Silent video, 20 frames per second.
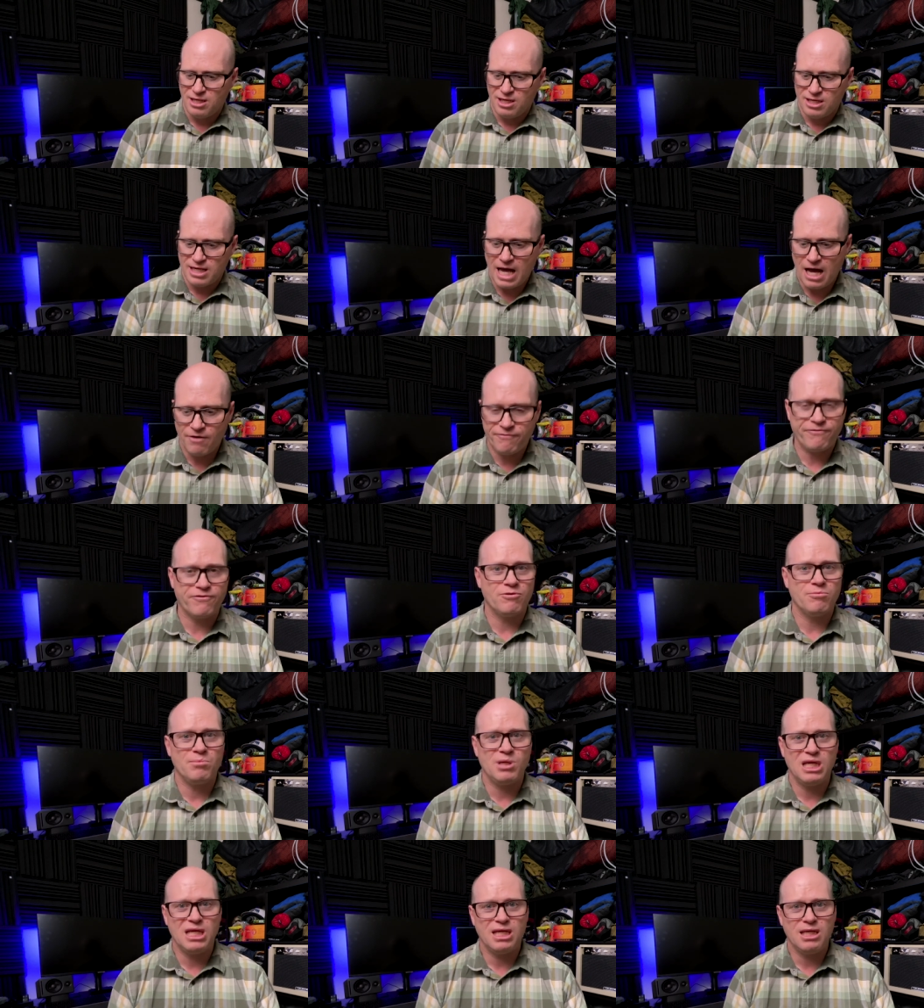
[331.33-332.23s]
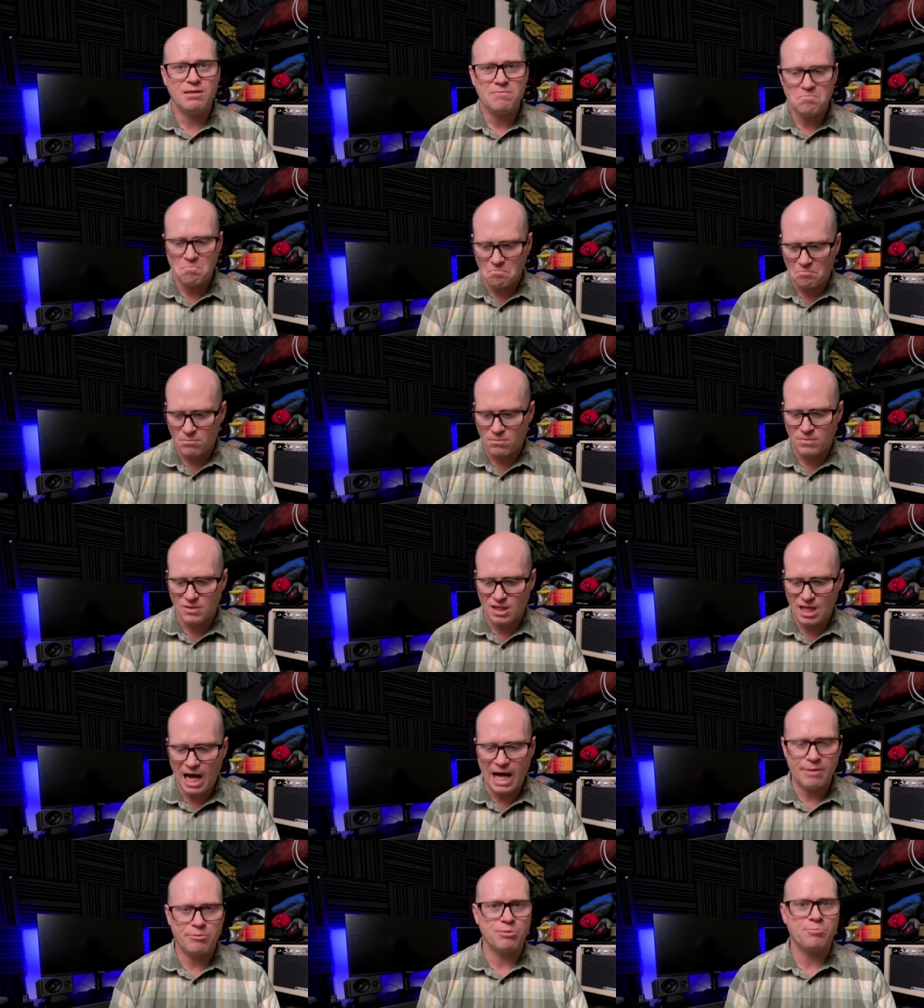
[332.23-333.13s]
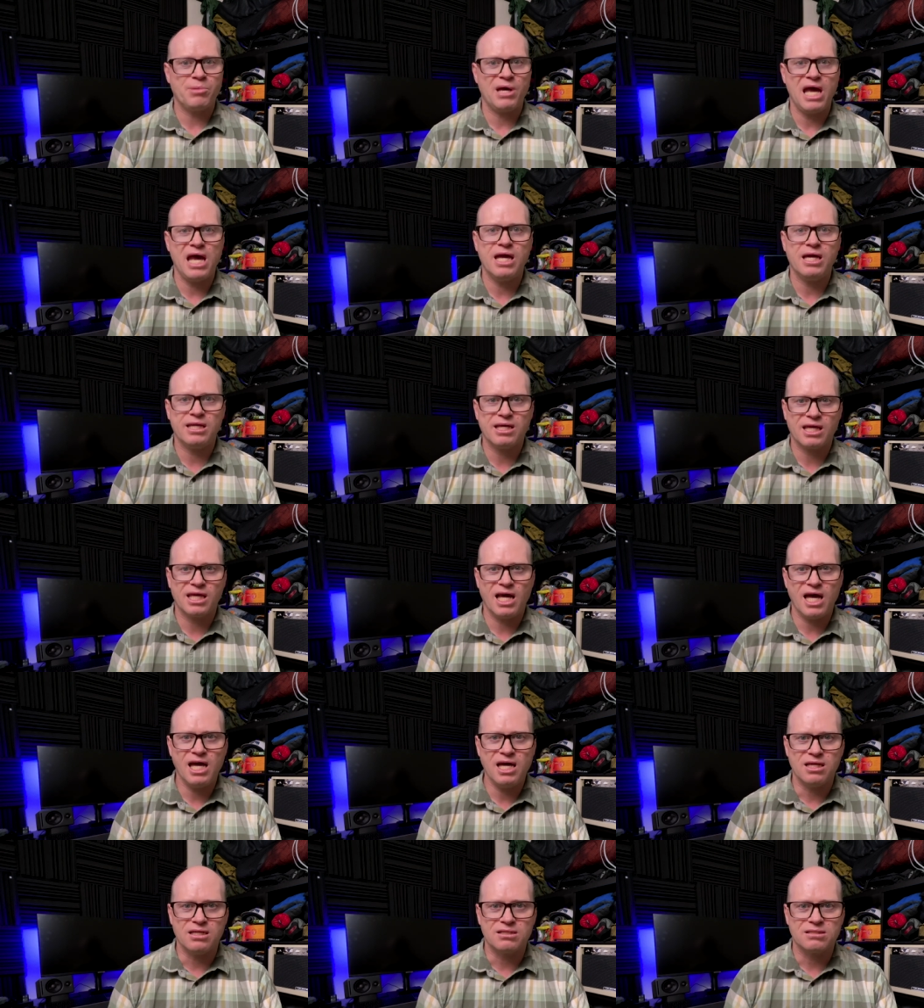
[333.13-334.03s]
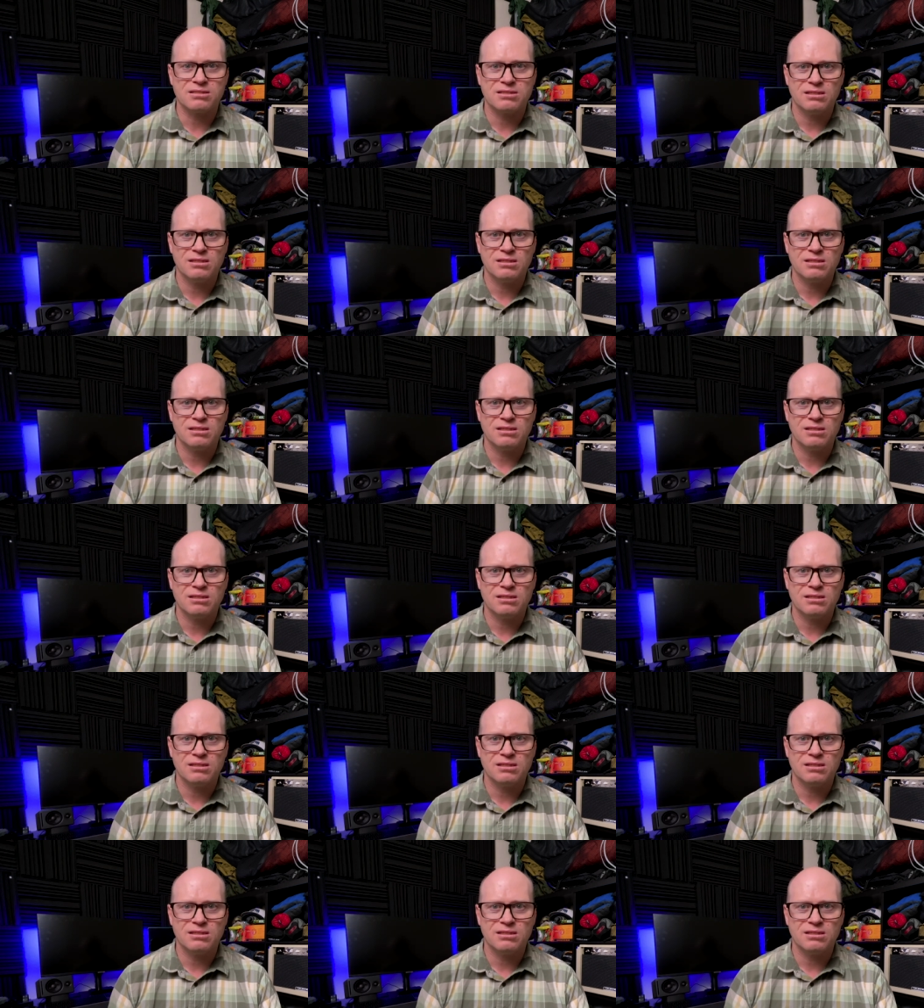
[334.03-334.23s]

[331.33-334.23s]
Now for me, I would pay it again.